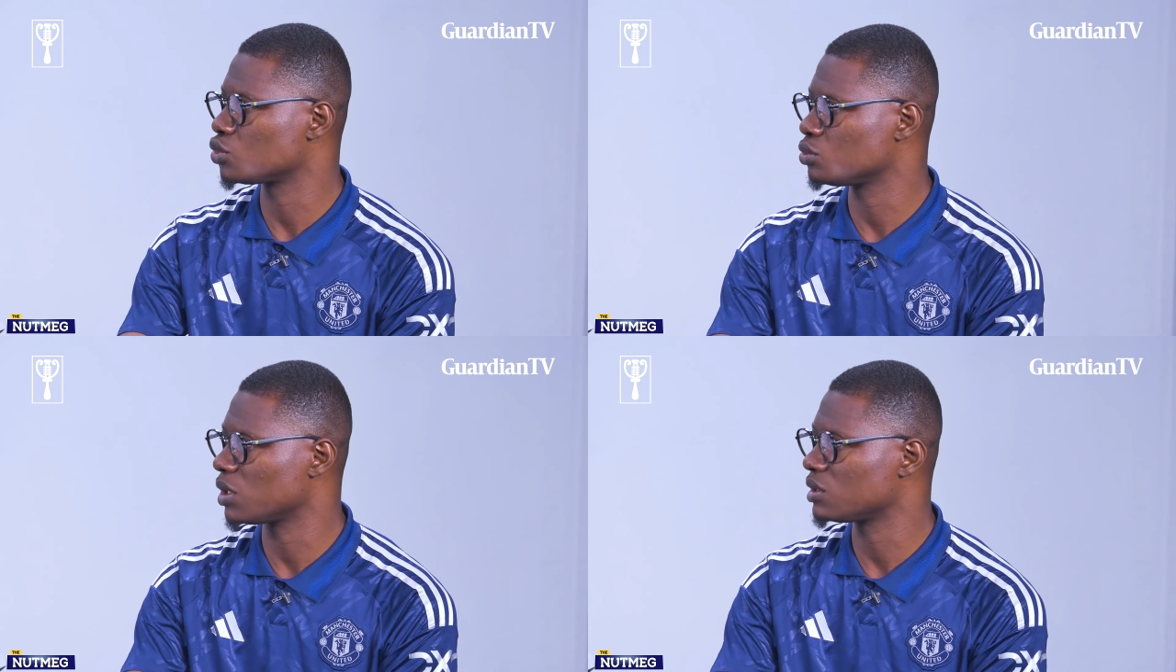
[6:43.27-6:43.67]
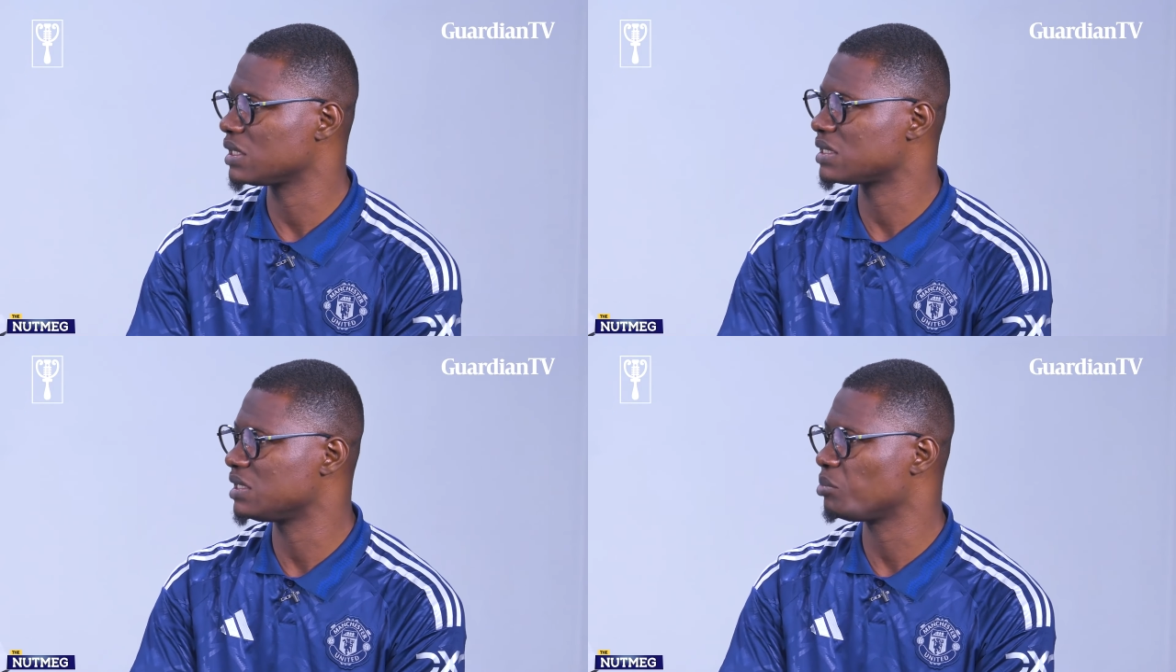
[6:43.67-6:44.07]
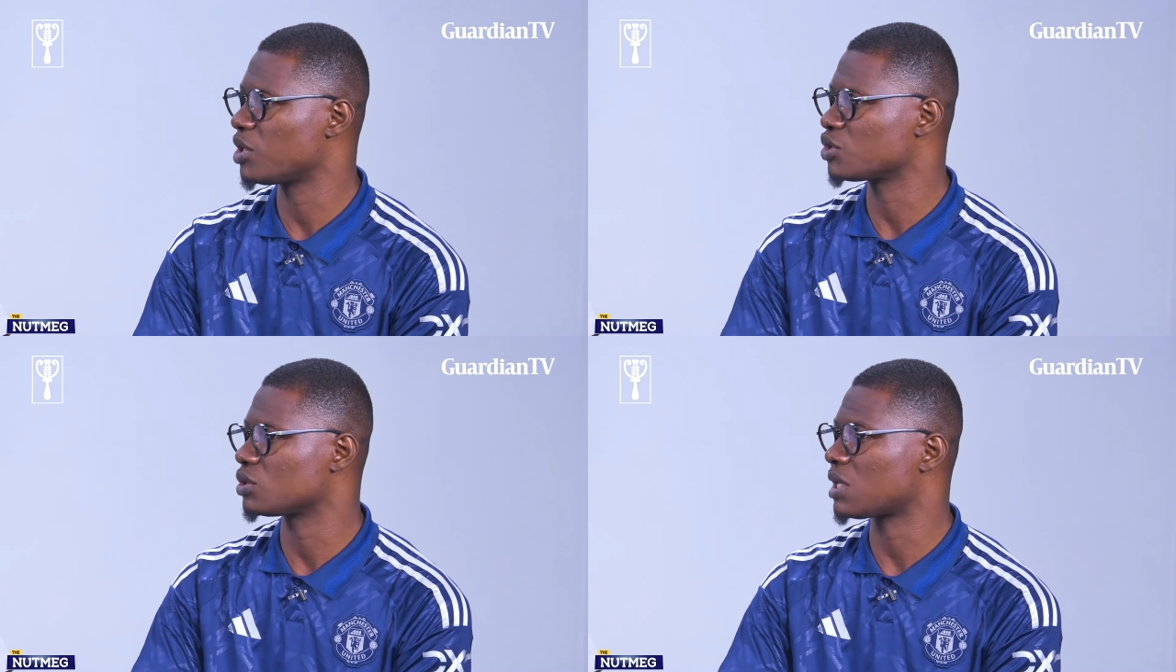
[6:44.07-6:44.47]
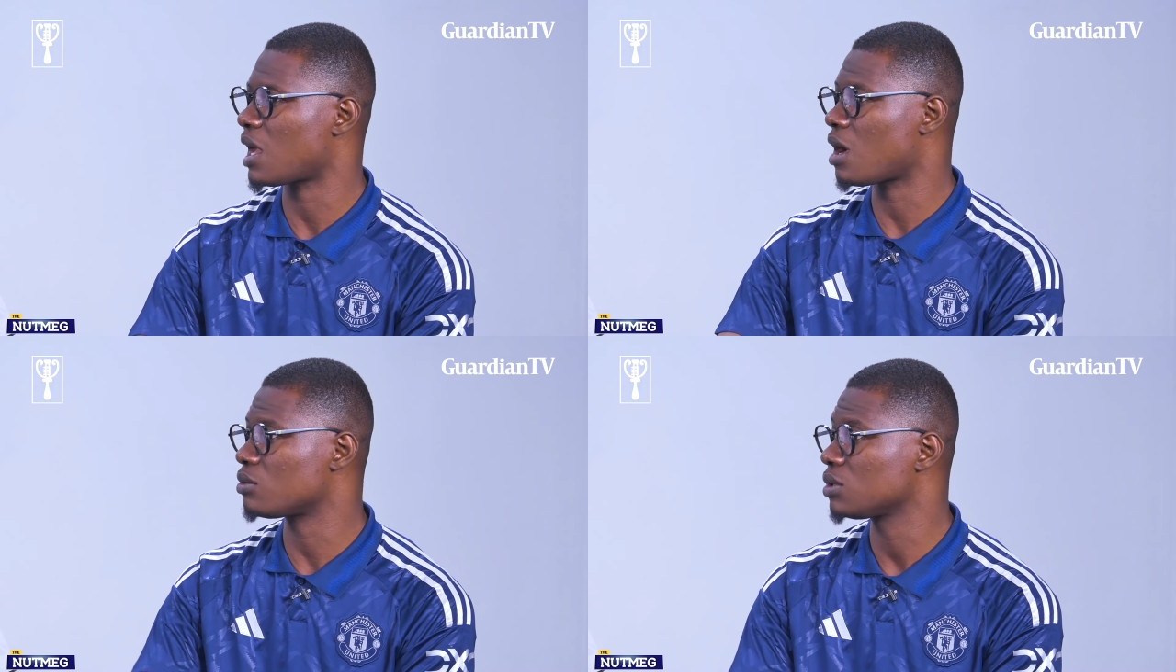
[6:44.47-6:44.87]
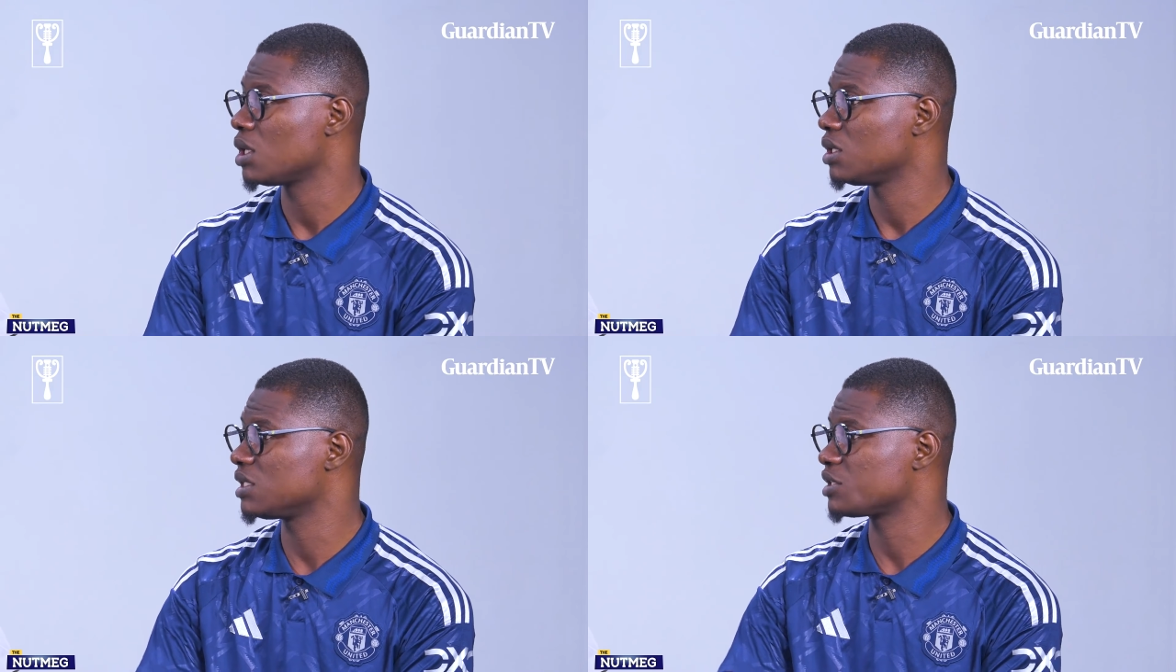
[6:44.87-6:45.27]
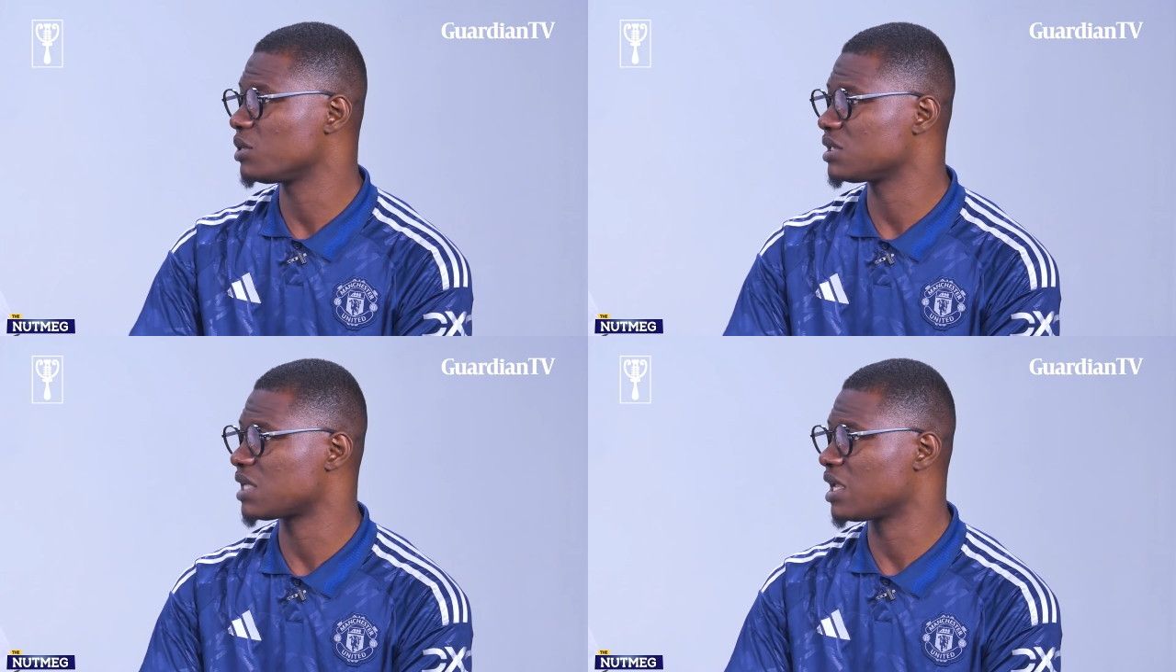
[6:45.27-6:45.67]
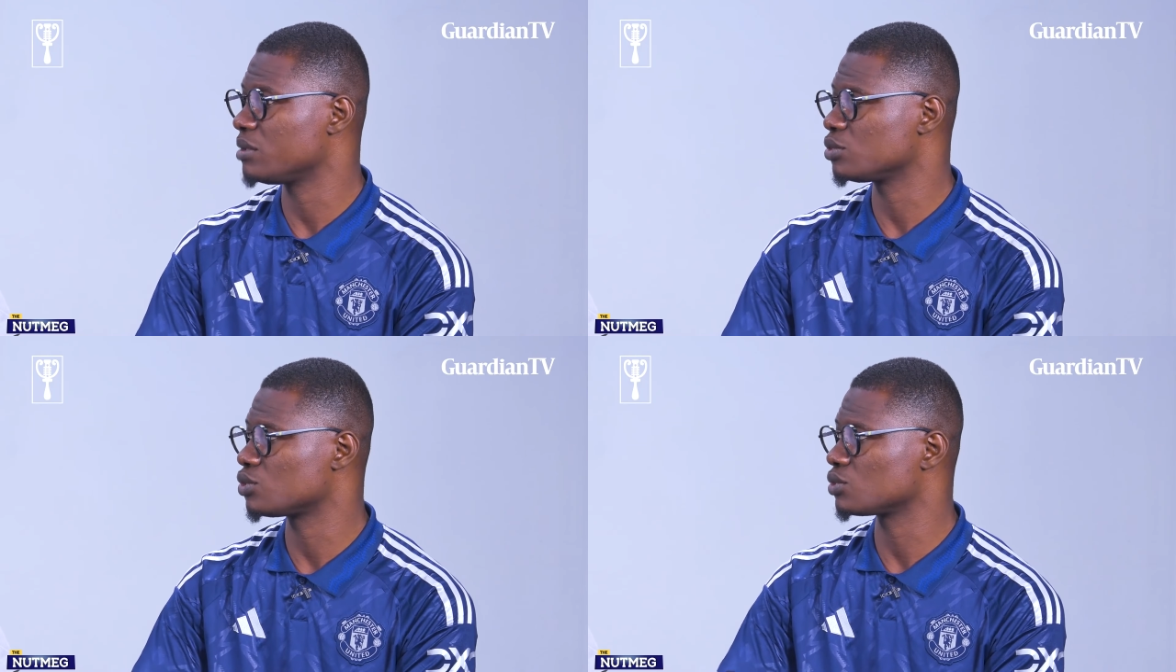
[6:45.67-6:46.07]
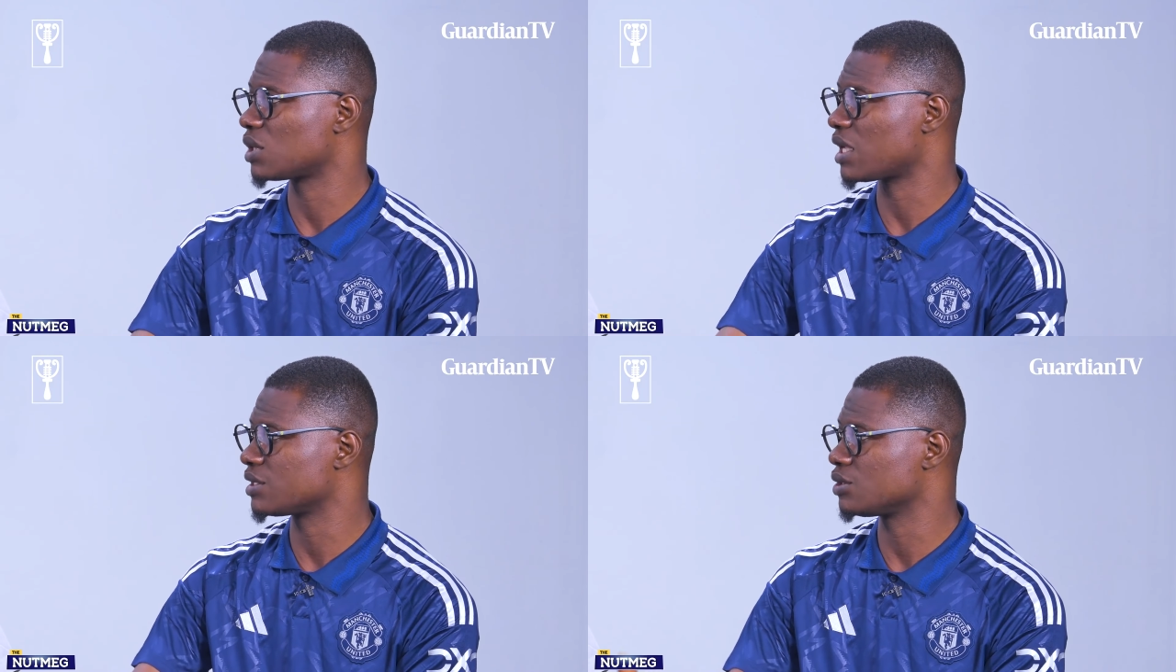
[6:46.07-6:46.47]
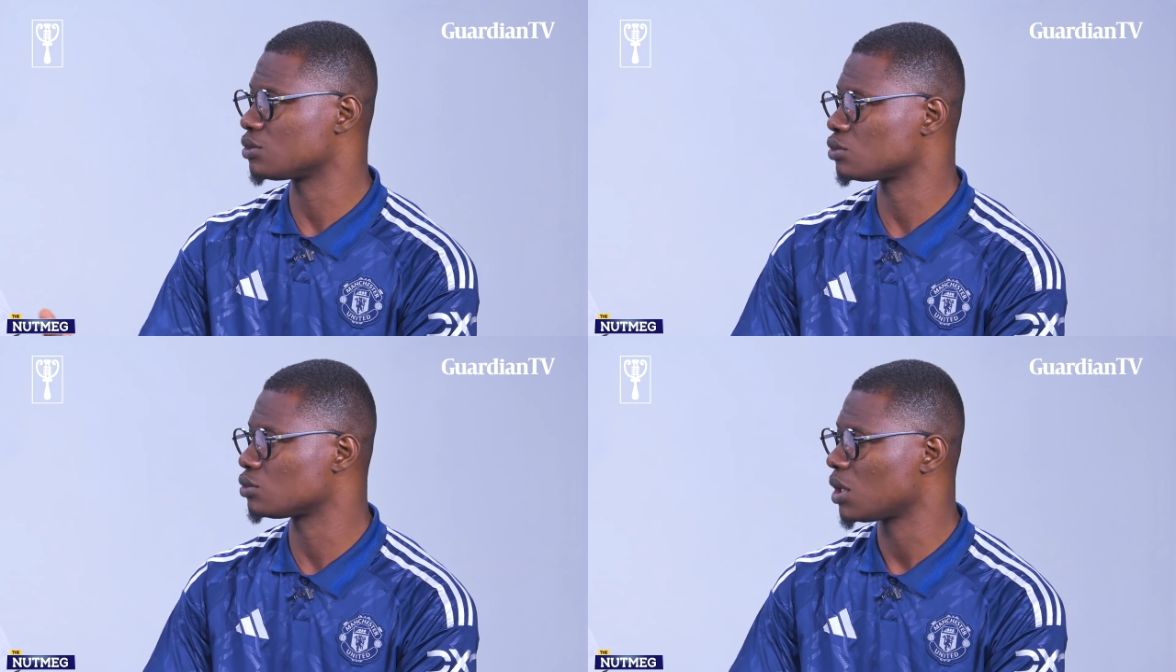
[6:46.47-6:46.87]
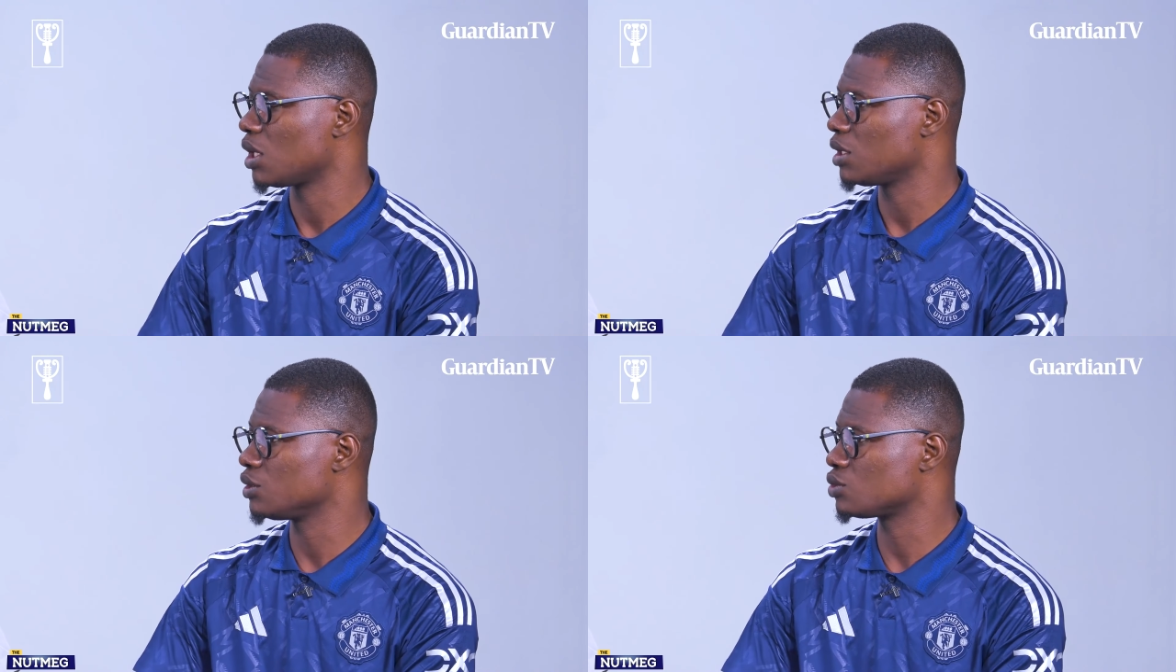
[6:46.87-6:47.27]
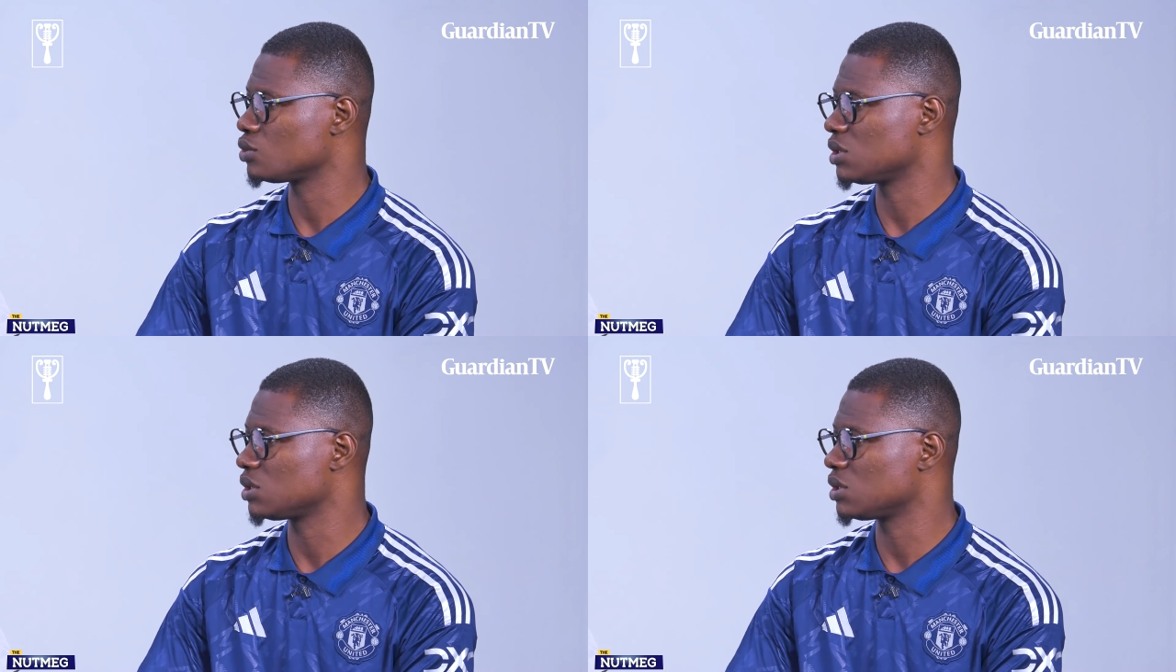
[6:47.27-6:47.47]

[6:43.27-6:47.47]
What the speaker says: It depends on how these players are able to get into the